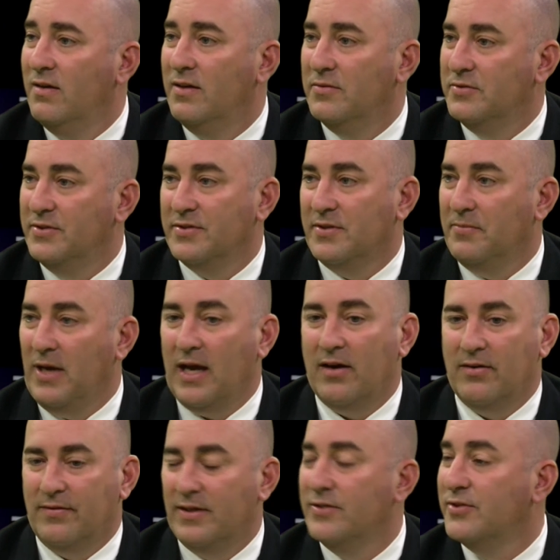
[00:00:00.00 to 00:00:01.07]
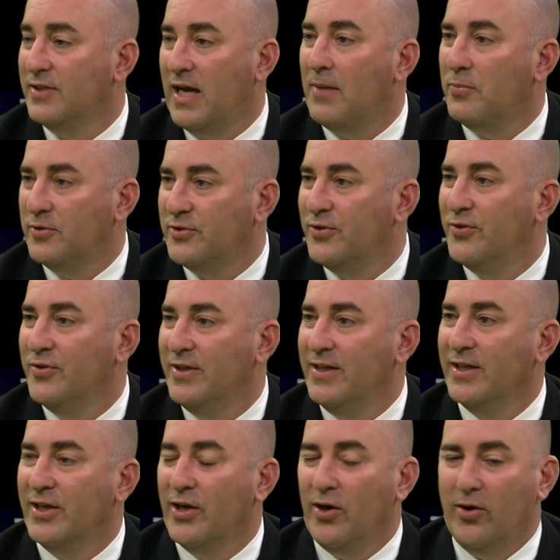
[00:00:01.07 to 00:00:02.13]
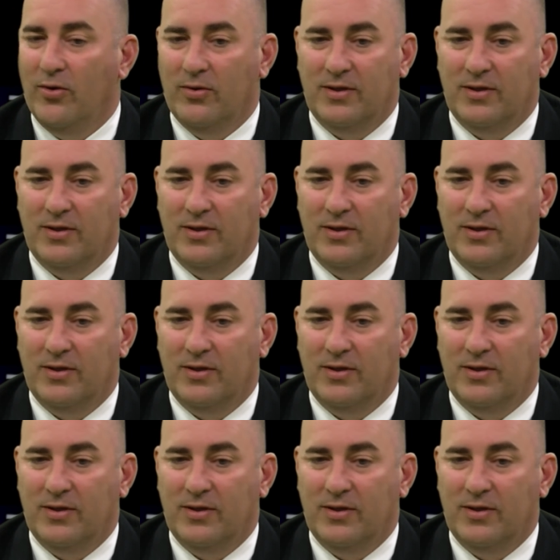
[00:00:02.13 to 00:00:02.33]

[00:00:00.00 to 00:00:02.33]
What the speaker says: It was just a matter of, here's an opportunity to go.